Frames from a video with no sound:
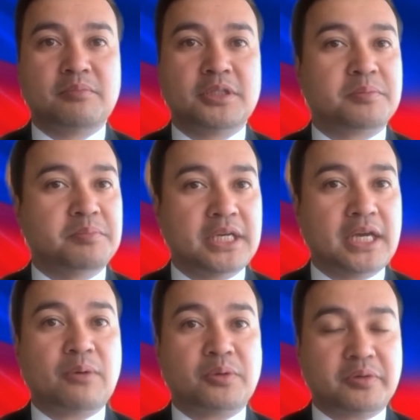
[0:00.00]
must be
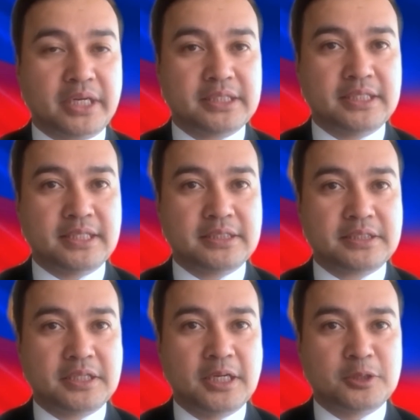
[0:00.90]
our
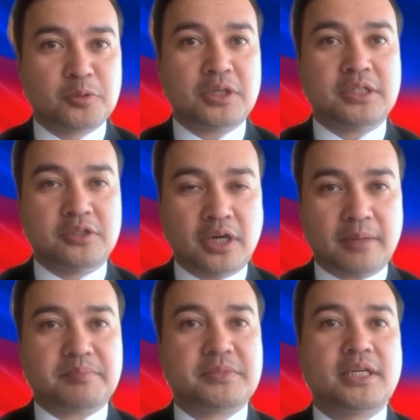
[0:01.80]
readiness to
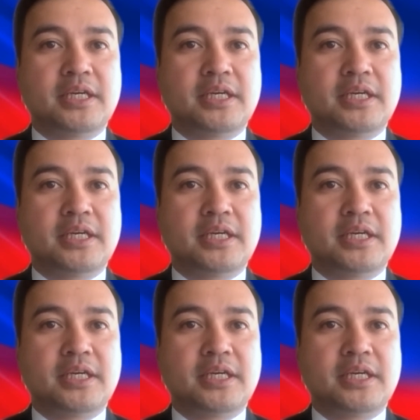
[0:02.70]
adopt